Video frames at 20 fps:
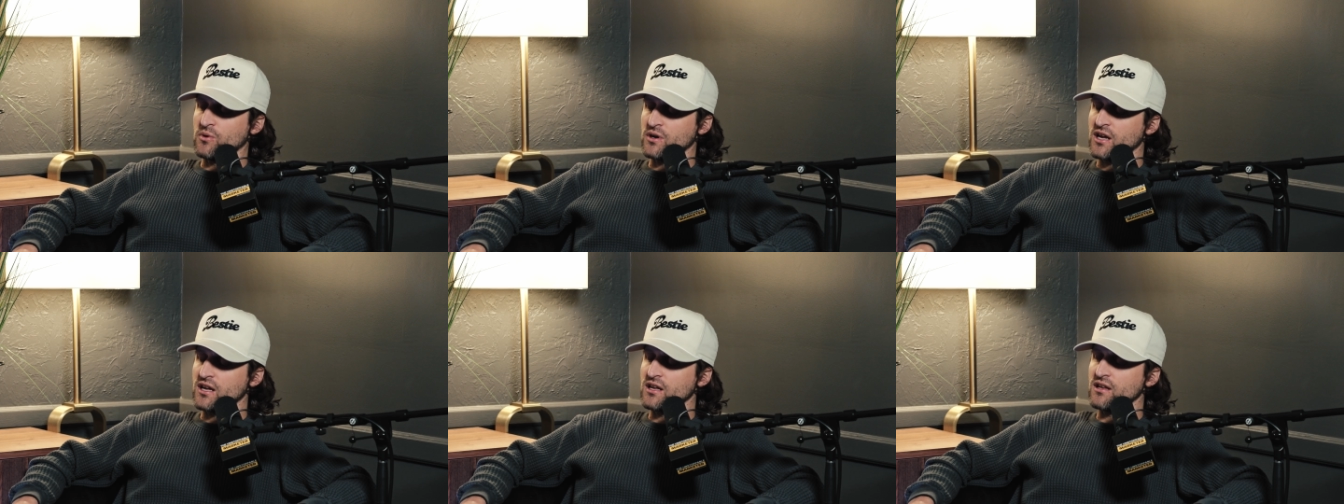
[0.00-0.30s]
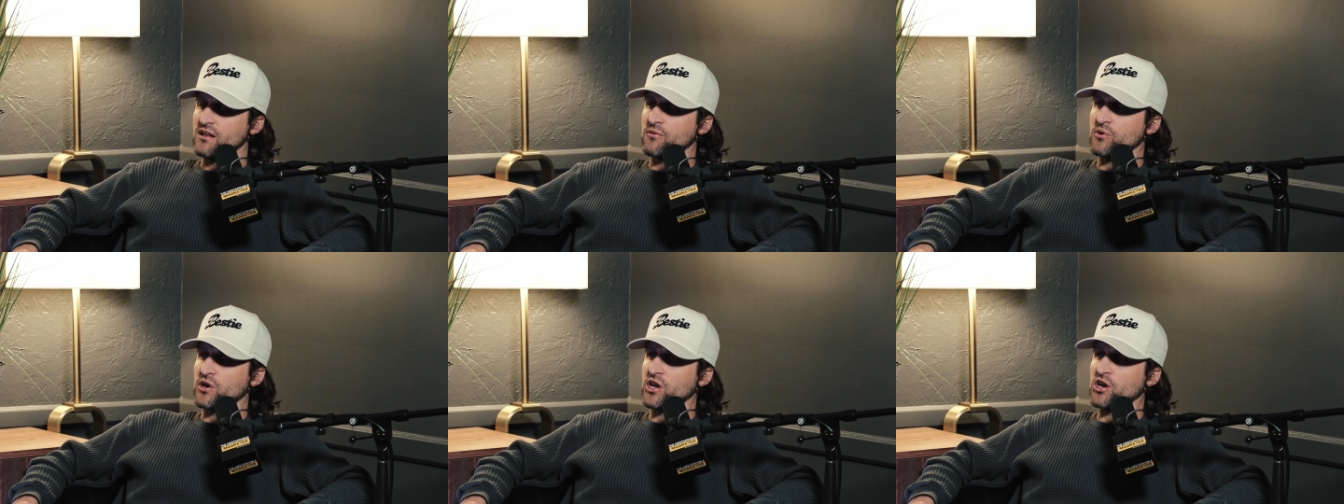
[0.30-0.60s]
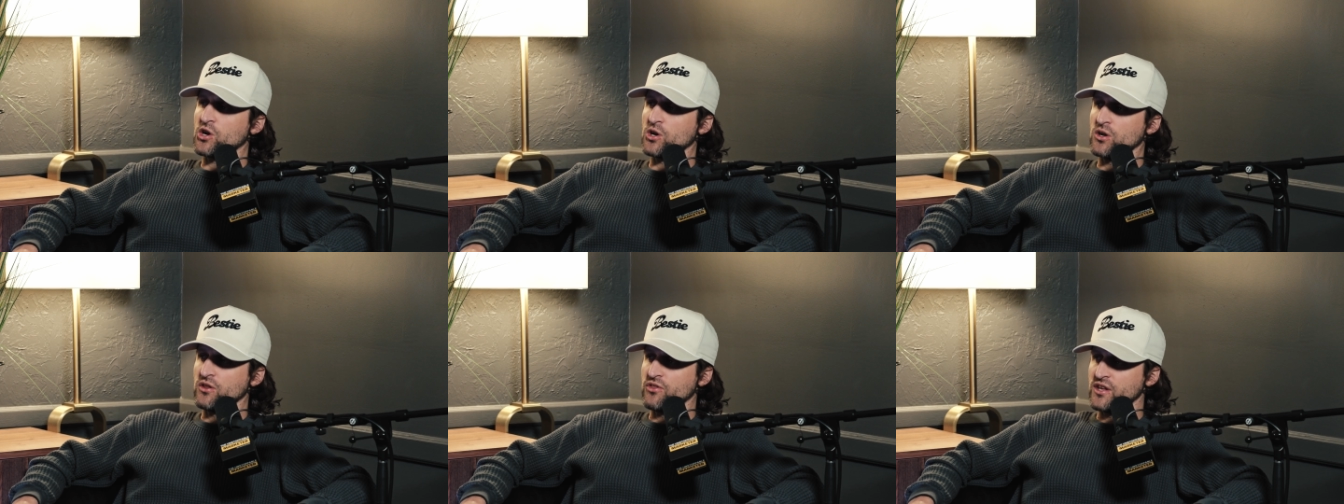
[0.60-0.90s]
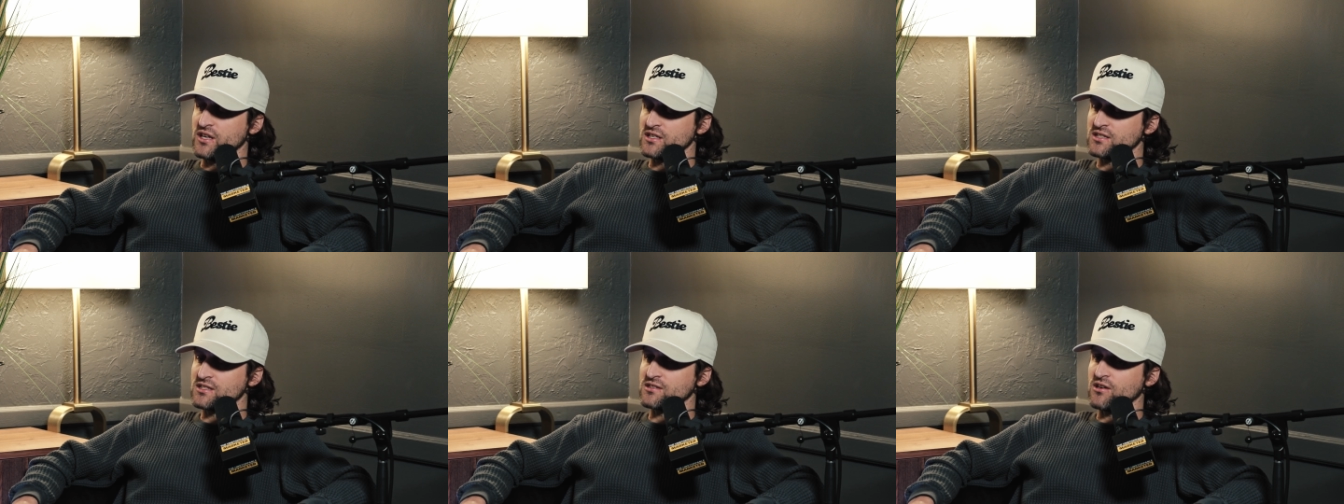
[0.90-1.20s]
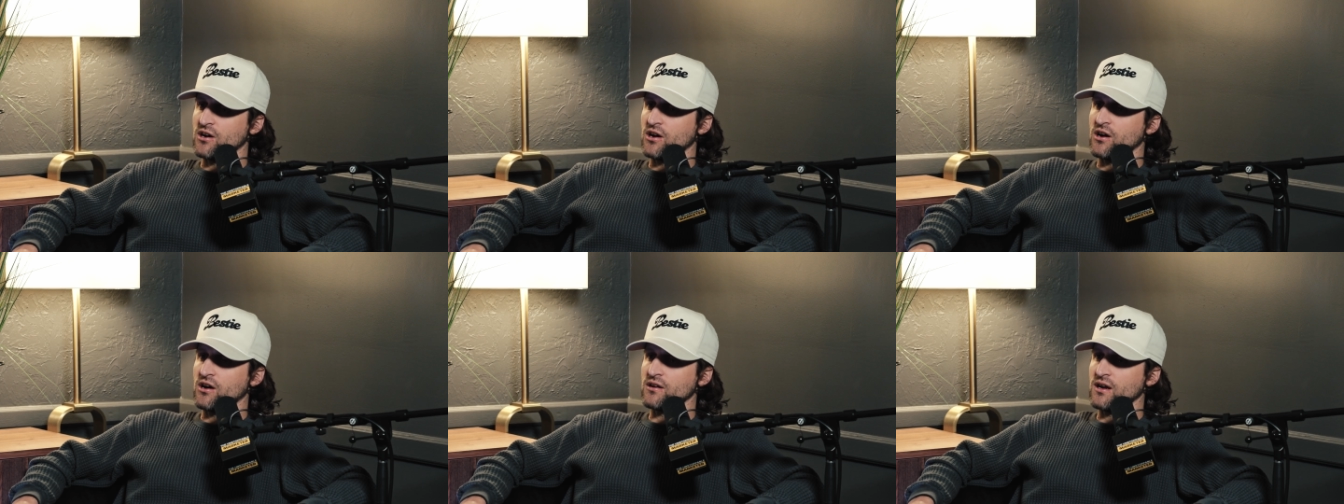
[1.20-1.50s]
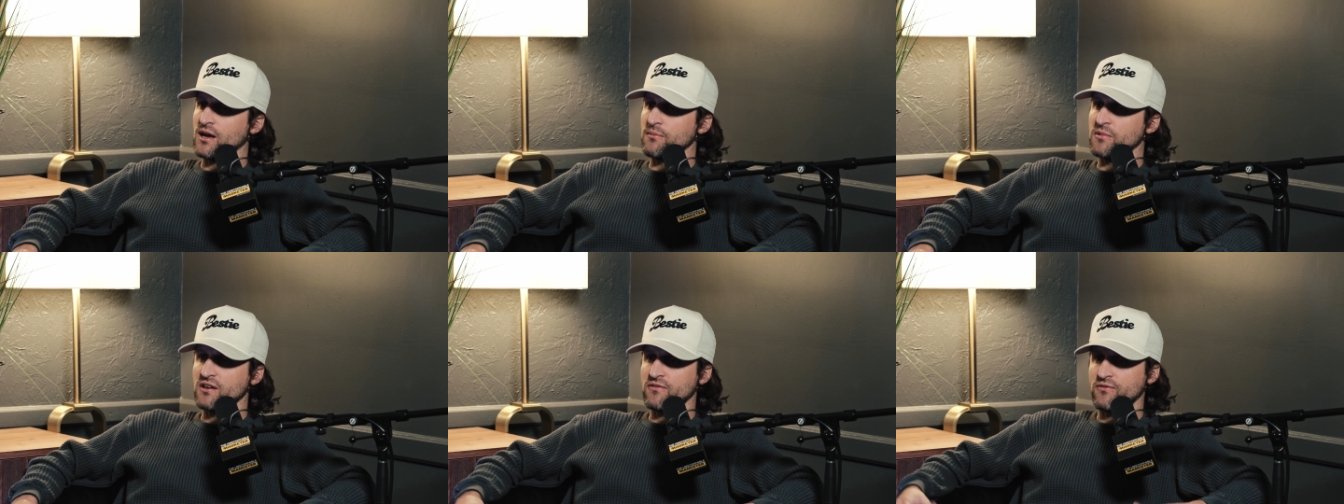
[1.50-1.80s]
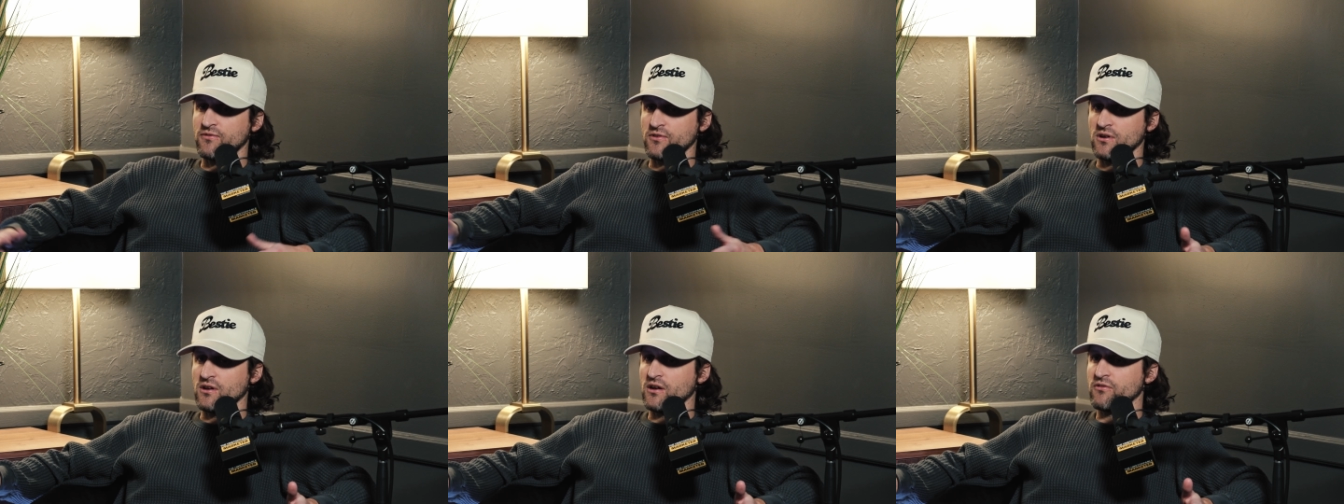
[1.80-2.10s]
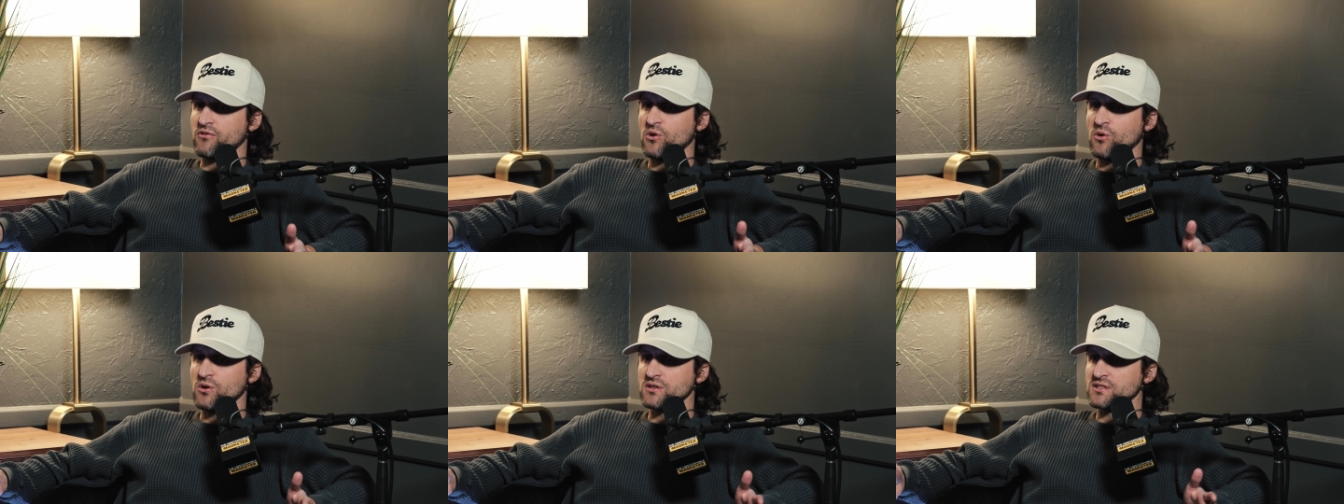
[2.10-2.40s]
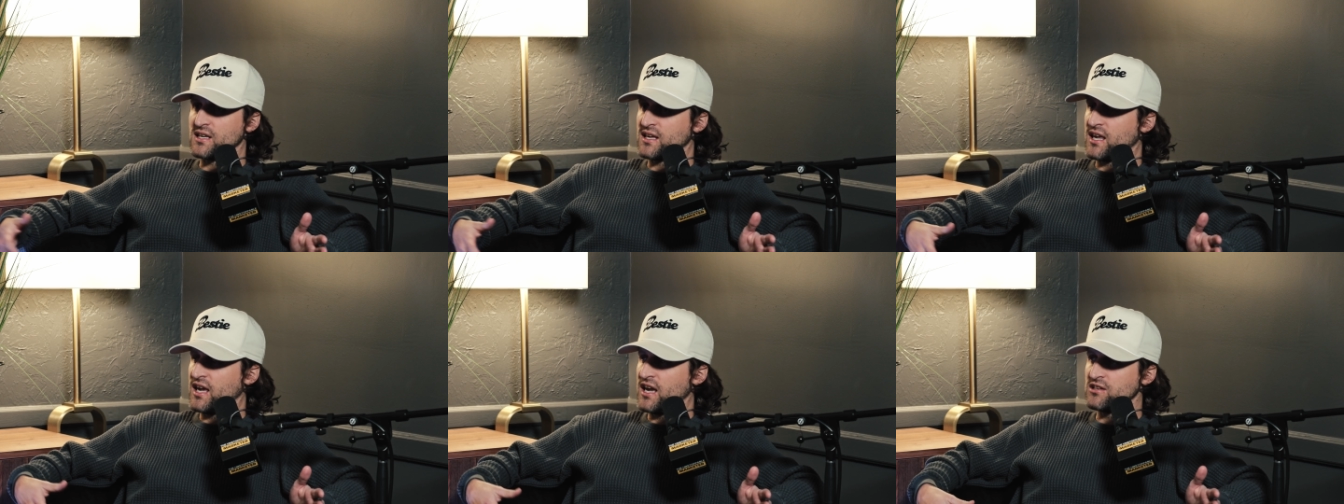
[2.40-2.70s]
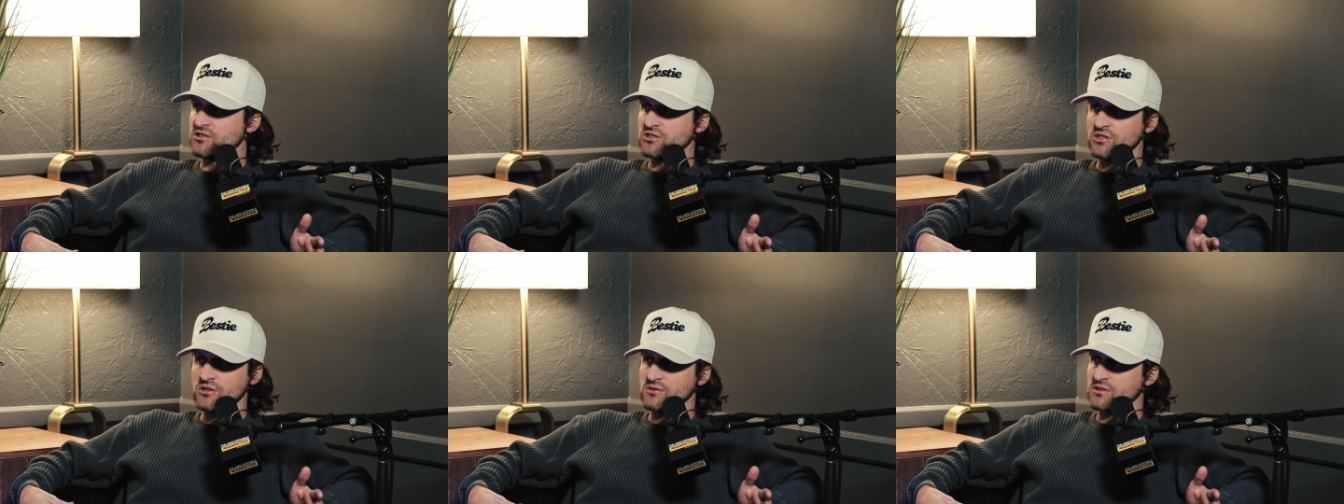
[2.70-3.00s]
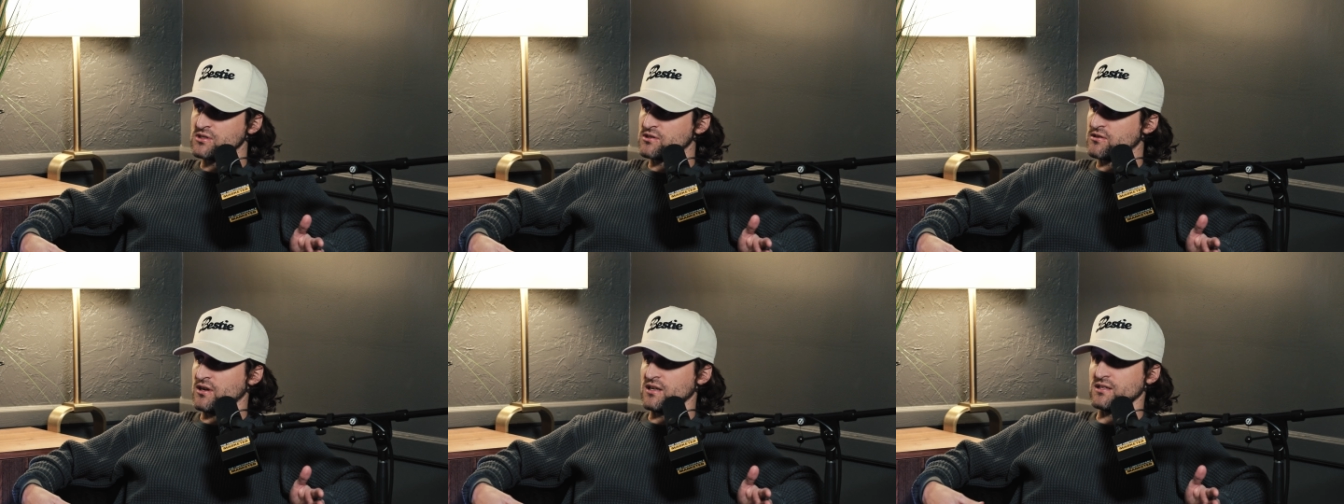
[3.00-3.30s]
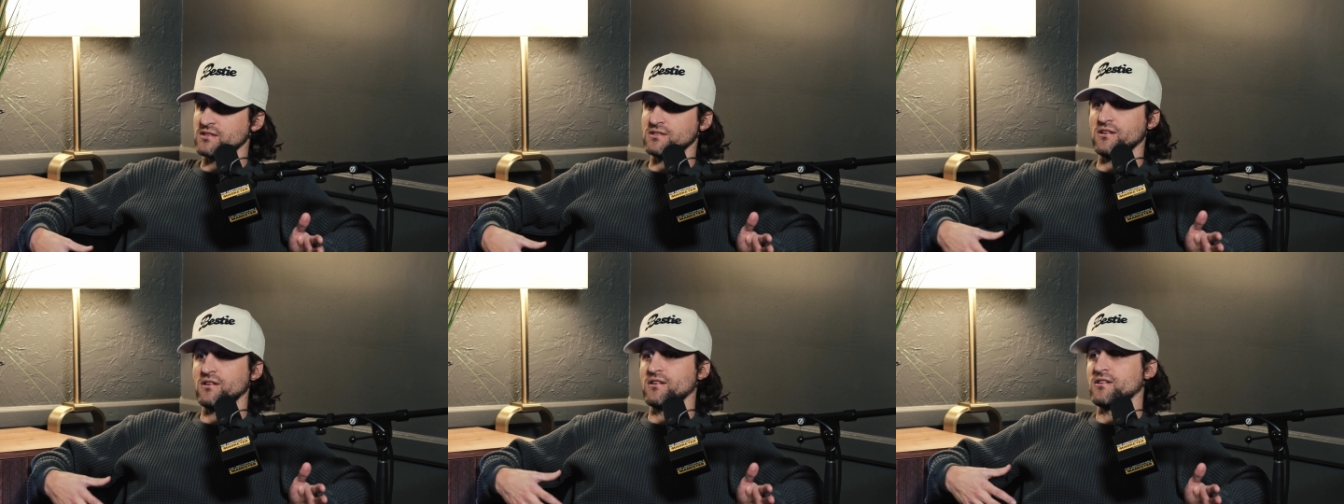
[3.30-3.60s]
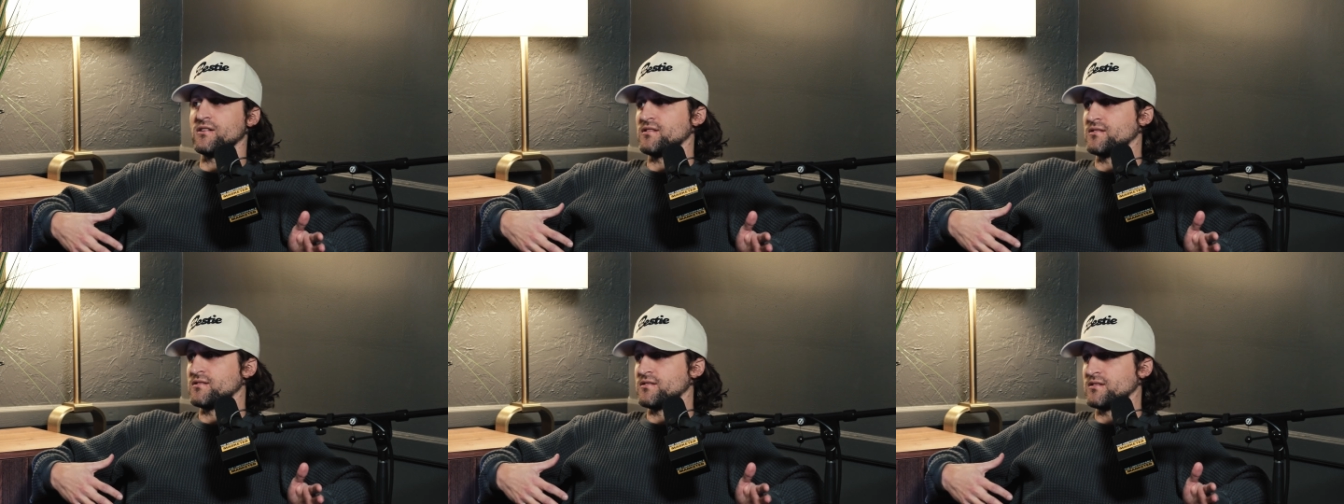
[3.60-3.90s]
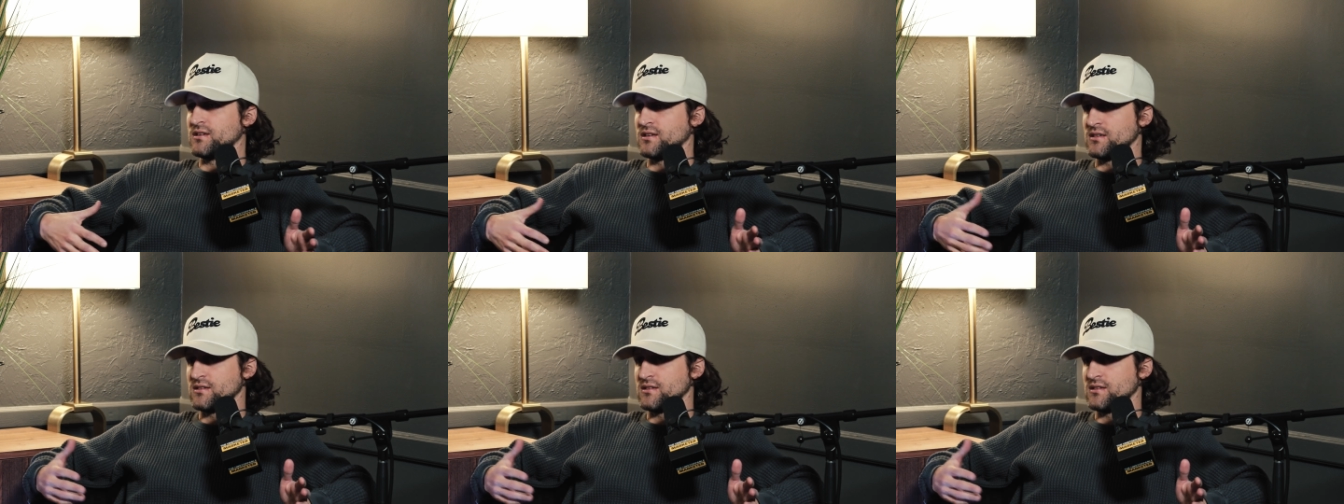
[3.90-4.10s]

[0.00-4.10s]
when I heard this song, I mean, of course, like, Hey Jude's a great song,